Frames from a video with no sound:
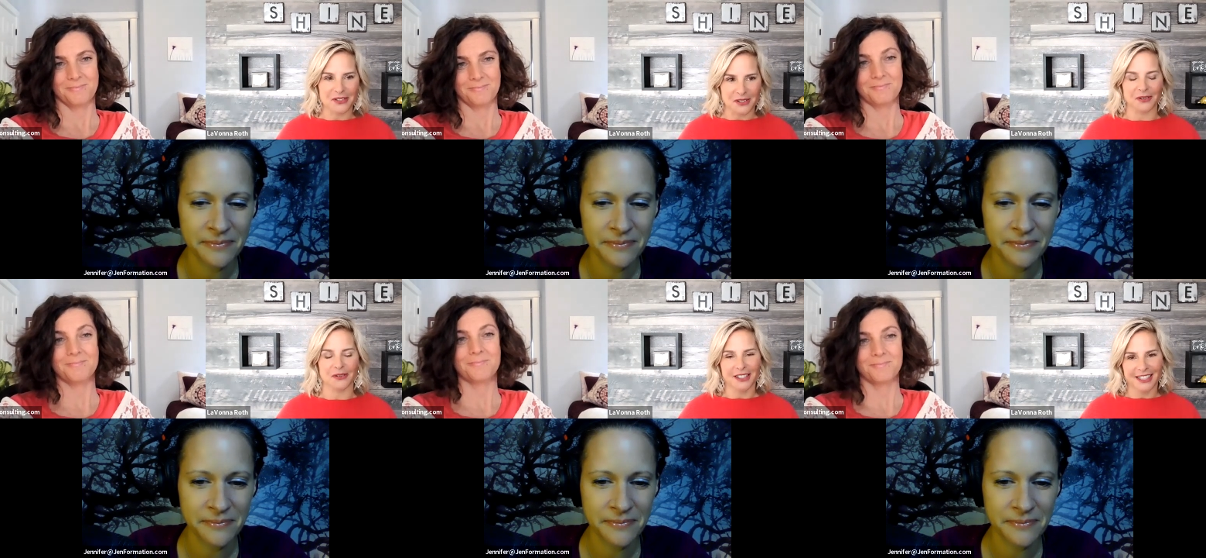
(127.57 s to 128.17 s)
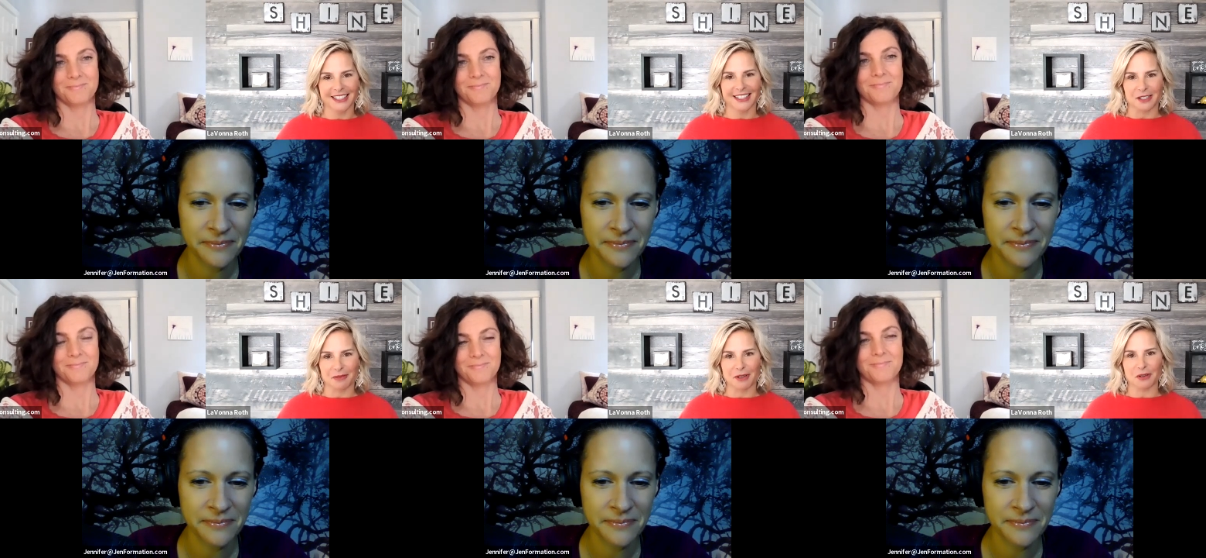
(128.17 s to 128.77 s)
Speaker 1: So
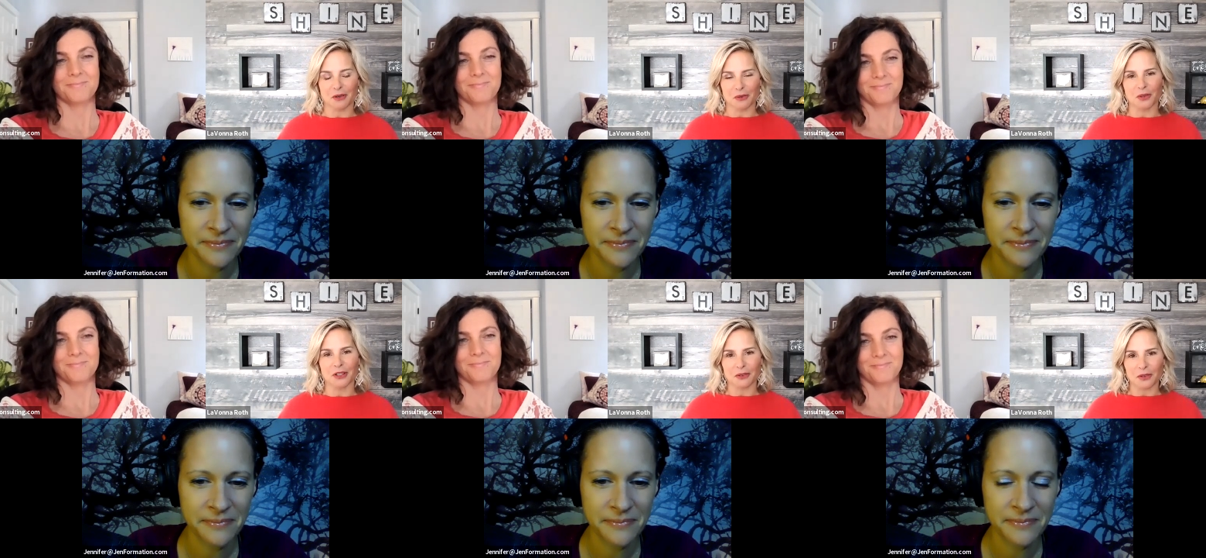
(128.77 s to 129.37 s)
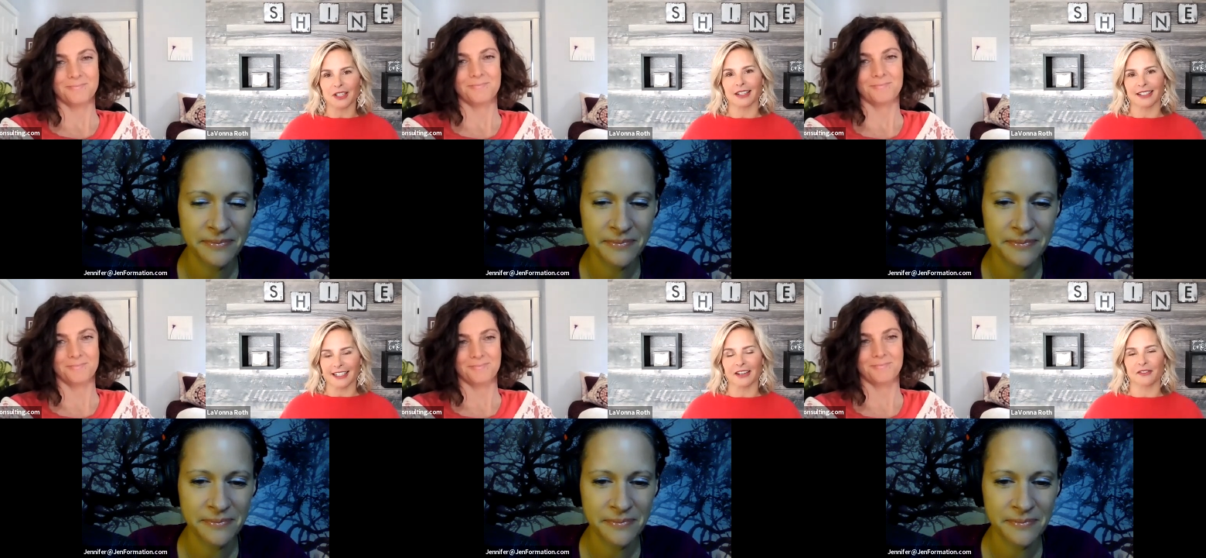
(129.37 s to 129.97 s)
it's been a really, really
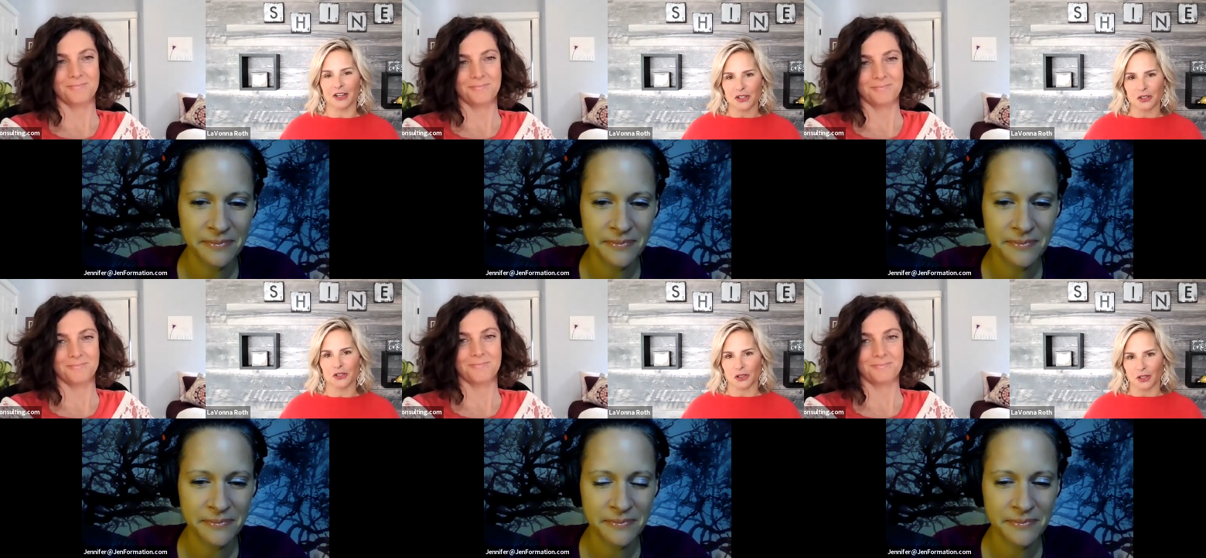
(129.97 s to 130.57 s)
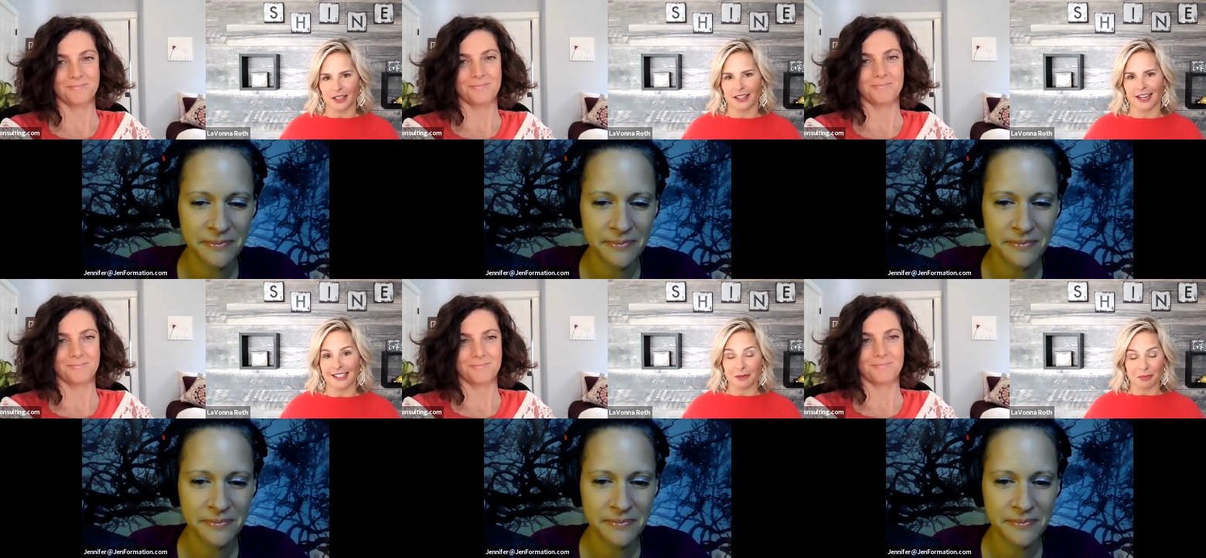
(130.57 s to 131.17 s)
neat adventure and journey that
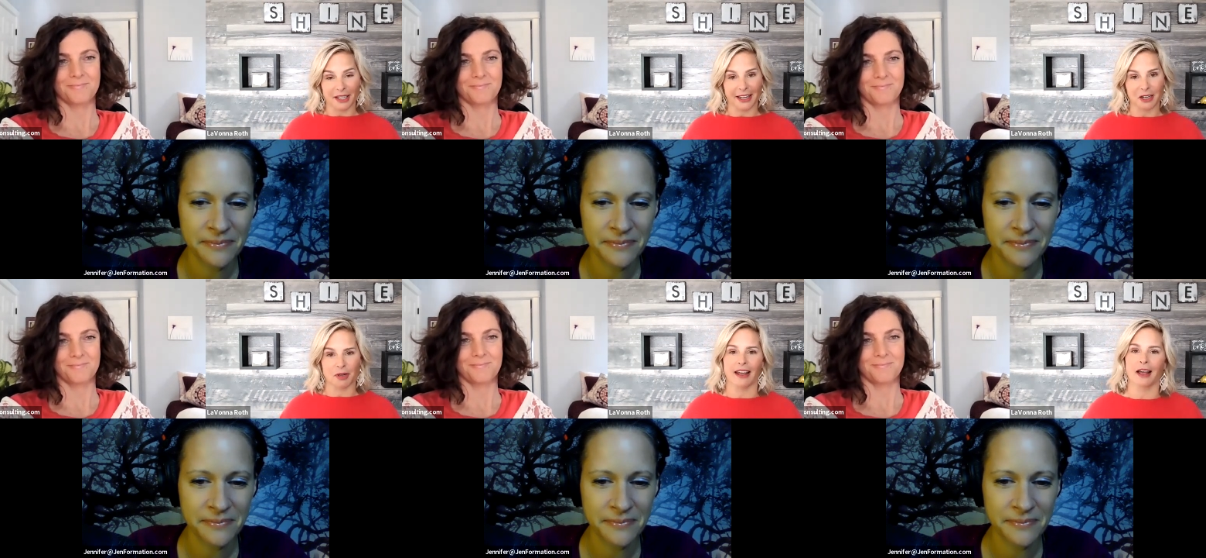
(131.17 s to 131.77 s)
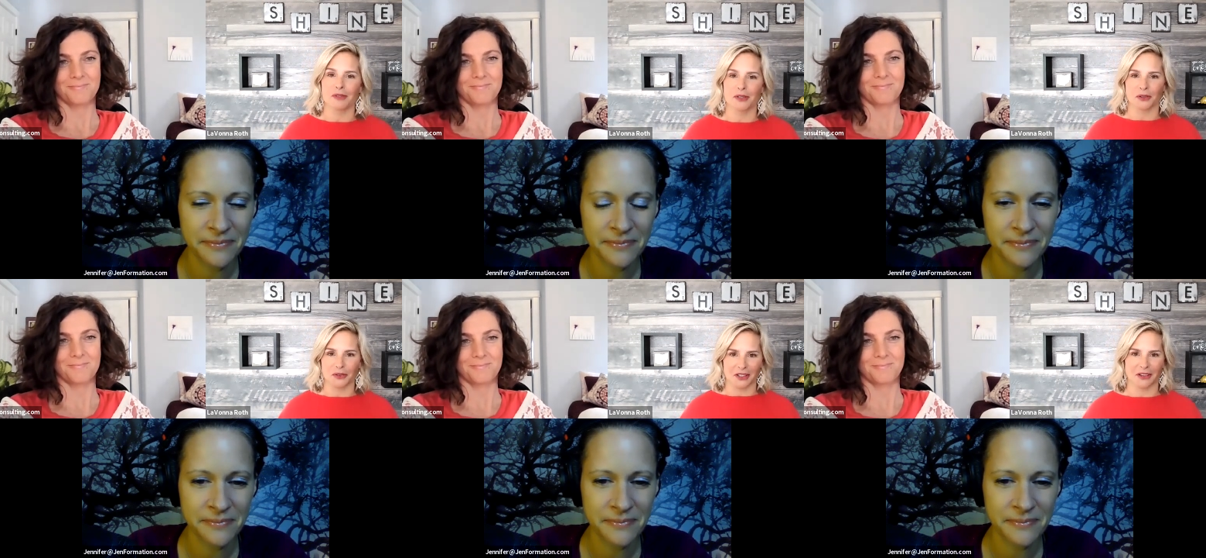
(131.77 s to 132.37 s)
I didn't plan, but I
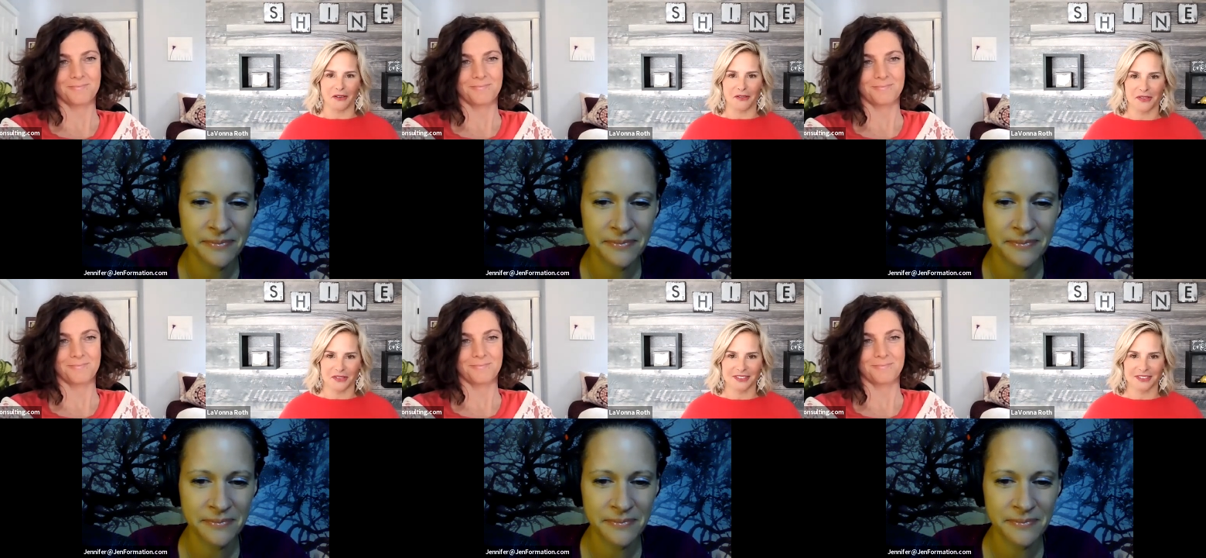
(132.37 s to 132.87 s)
absolutely love.